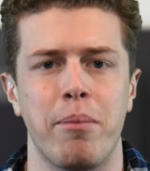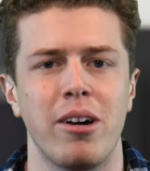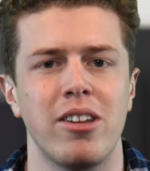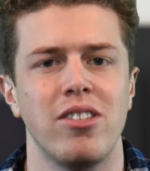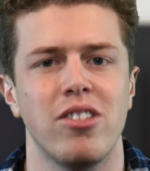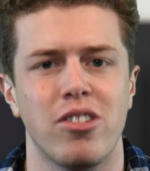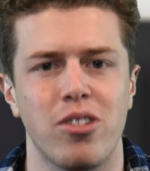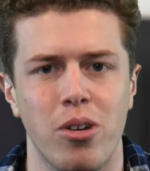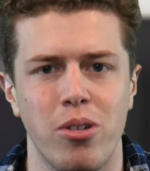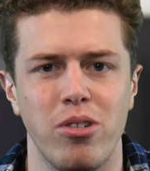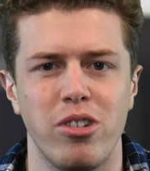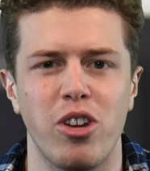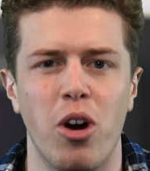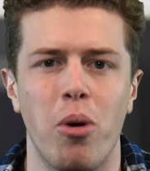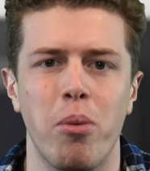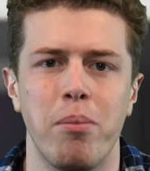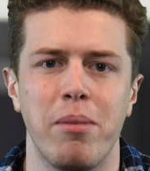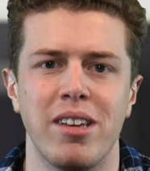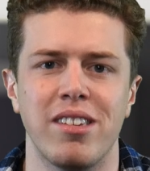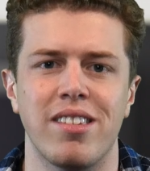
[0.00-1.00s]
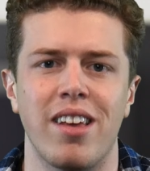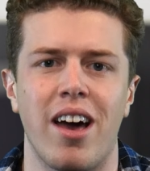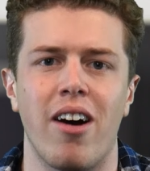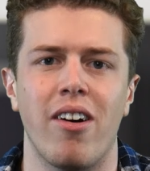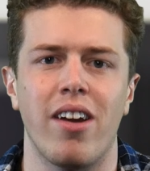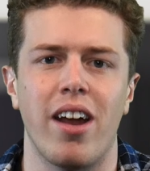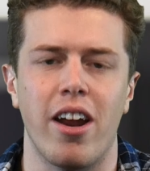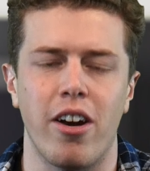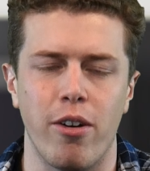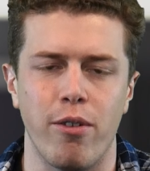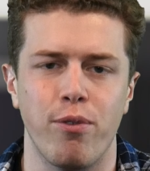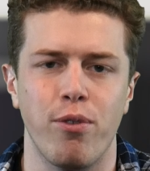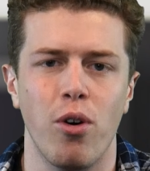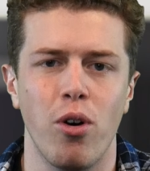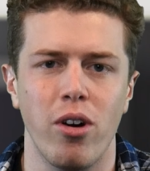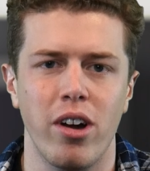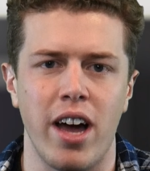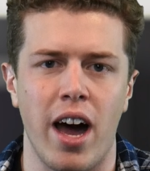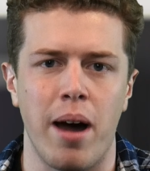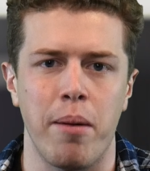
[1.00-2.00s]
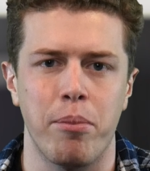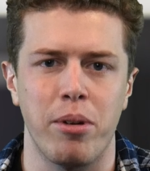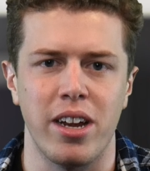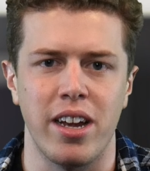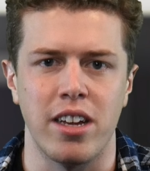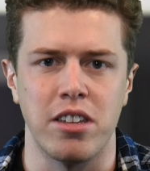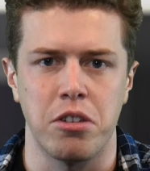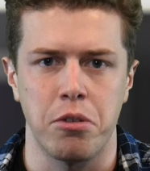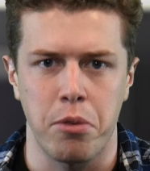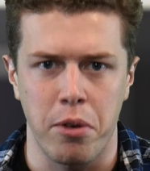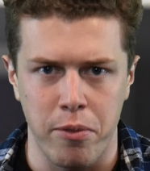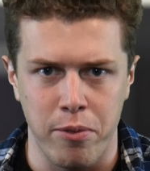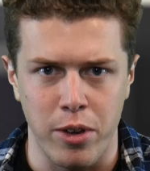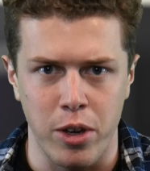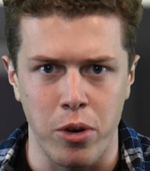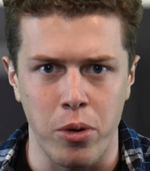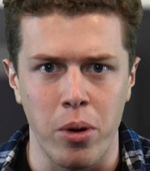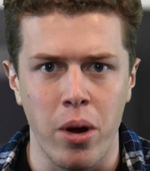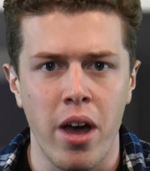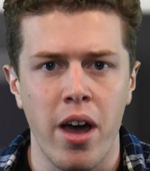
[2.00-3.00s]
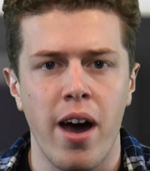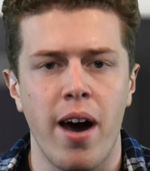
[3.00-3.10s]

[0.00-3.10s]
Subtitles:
button so you don't miss out on our full comprehensive review